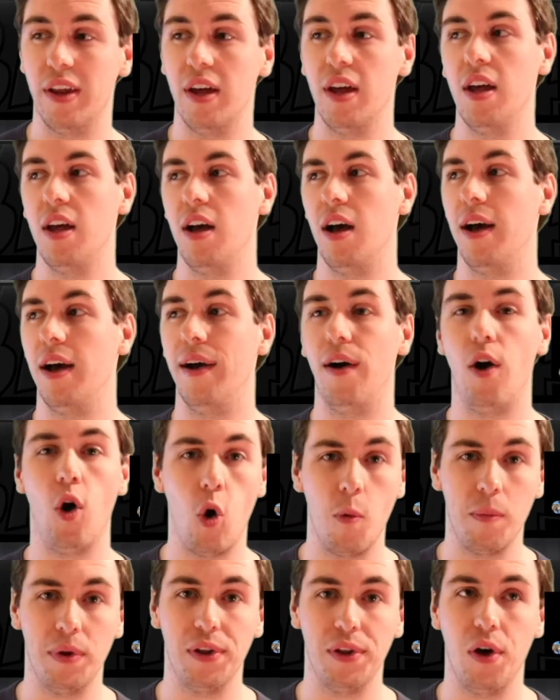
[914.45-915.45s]
Home
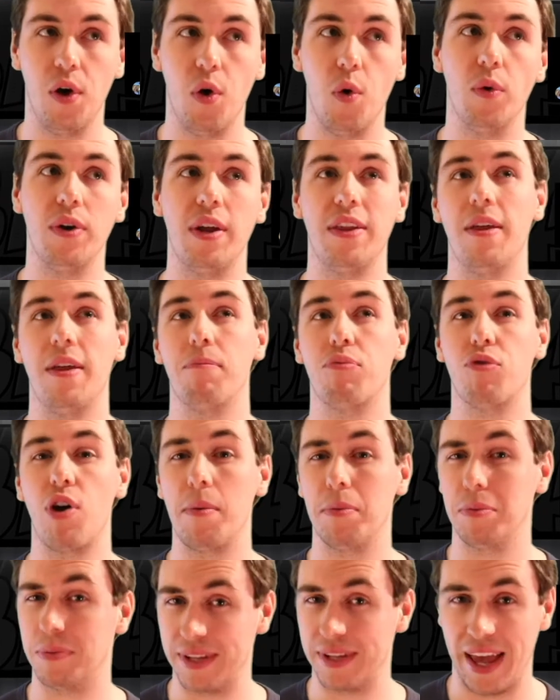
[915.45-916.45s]
Alone, and then
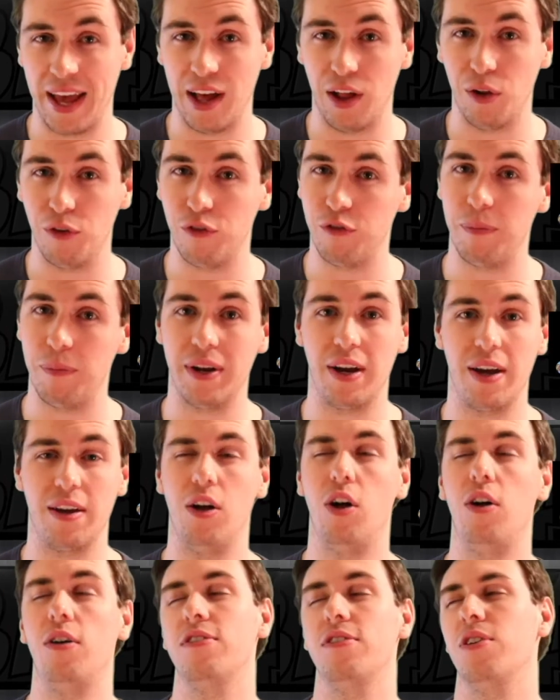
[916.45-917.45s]
probably Elf. But I
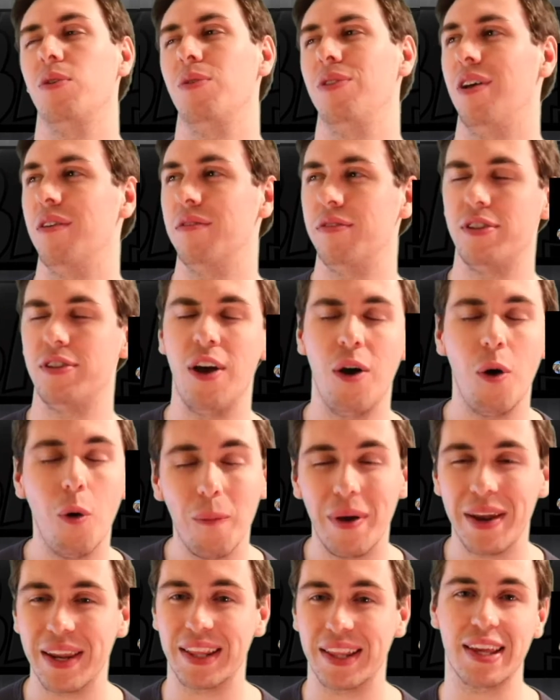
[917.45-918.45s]
also love so
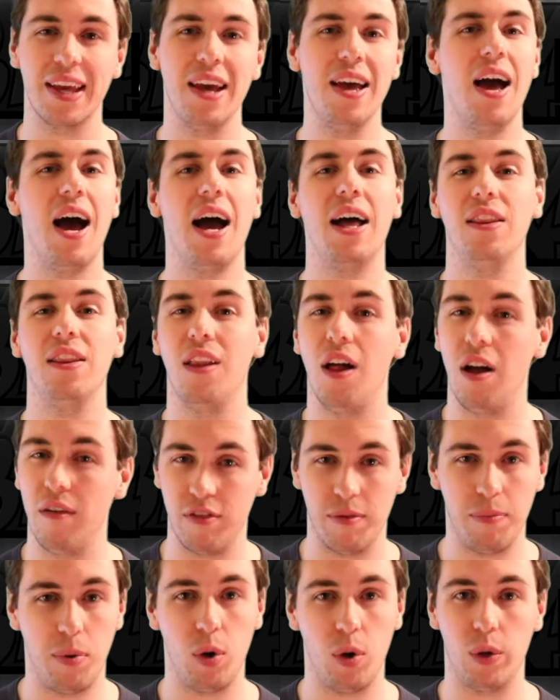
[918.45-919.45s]
many, like, I love The
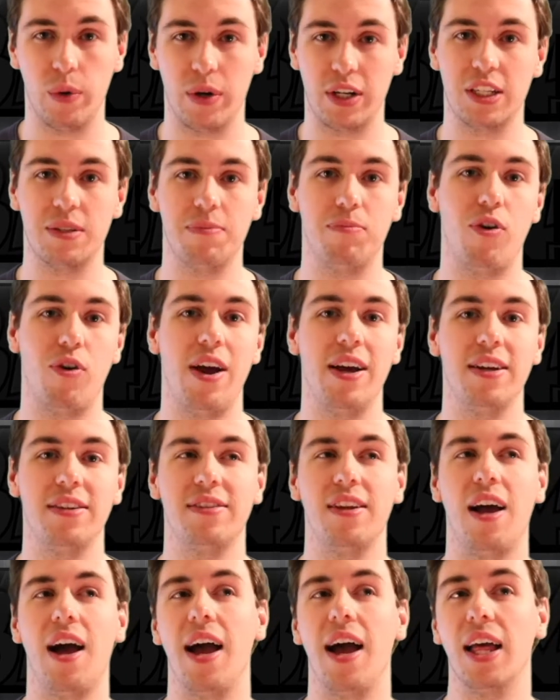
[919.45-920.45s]
Polar Express.
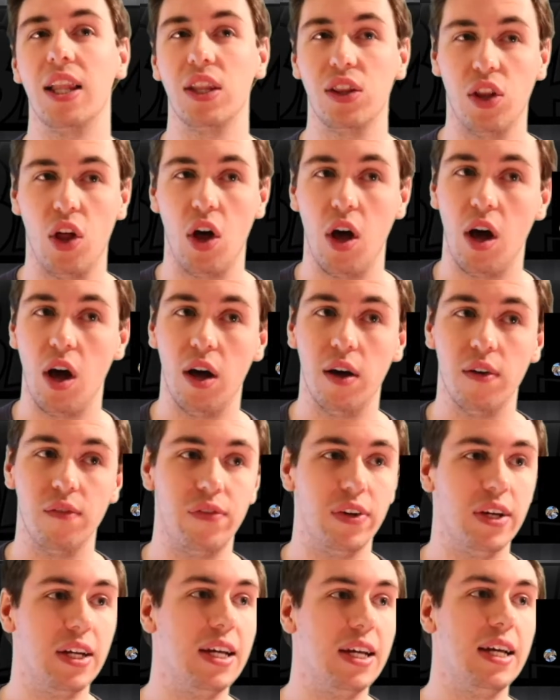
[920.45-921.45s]
I love
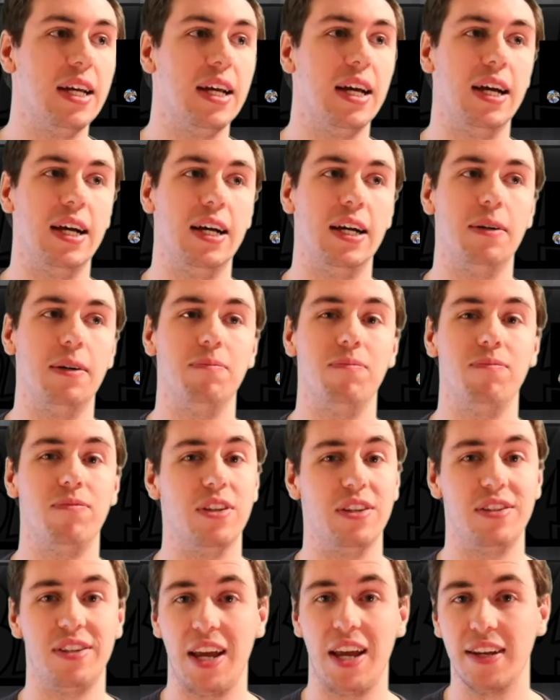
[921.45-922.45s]
the
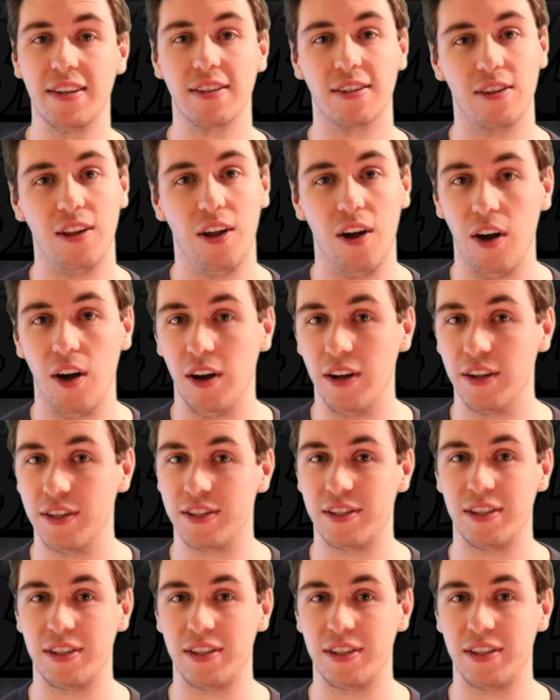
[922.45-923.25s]
Santa Claus.